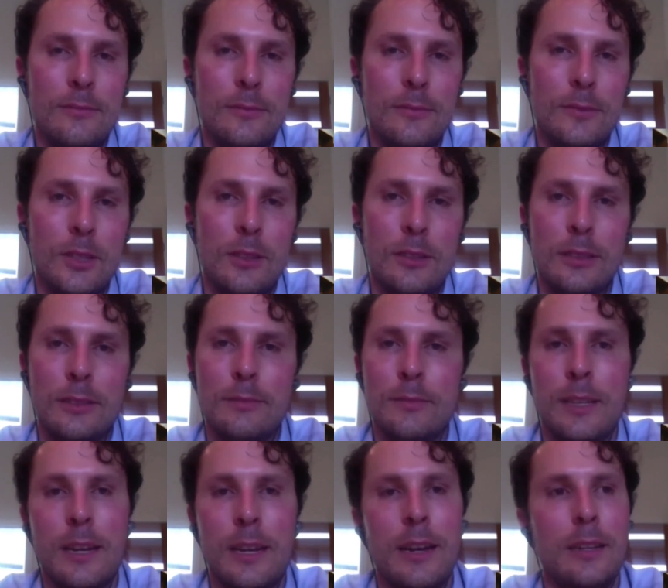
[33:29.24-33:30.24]
Certainly,
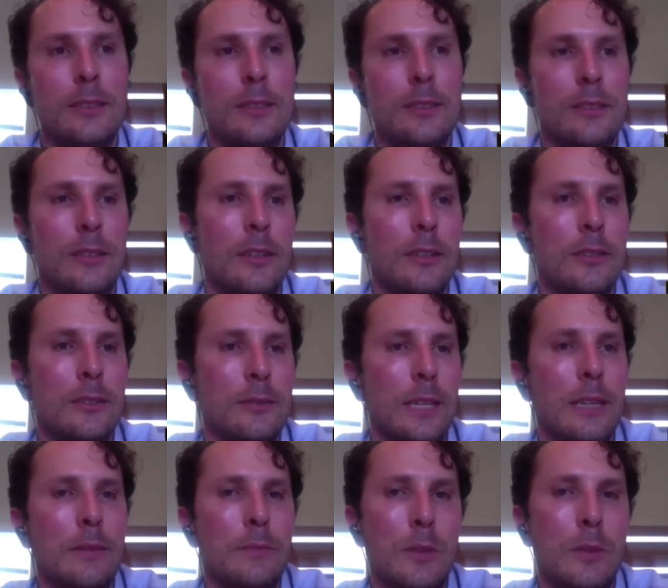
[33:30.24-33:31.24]
guys, girls.
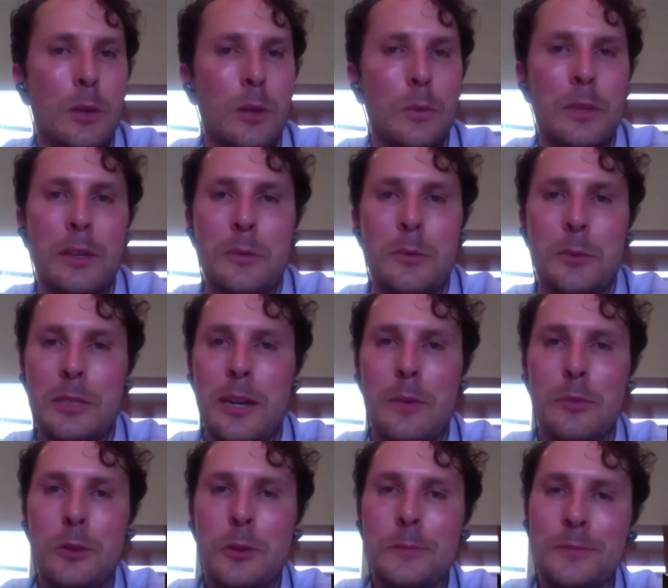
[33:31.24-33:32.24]
Yeah, hope that was
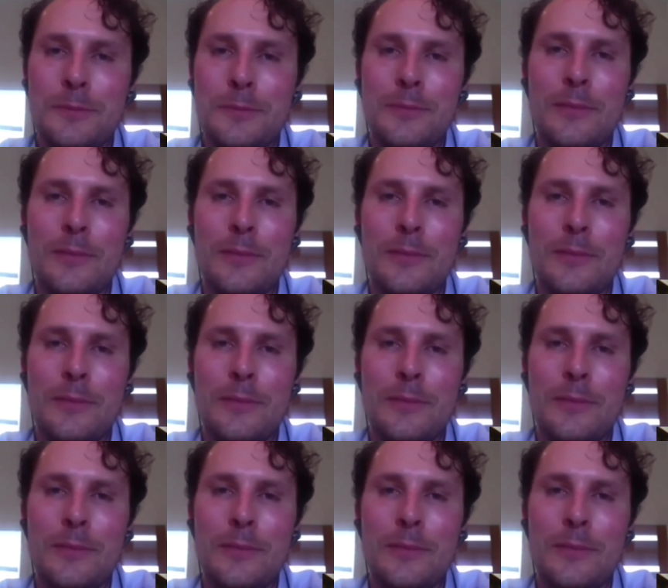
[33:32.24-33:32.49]
helpful.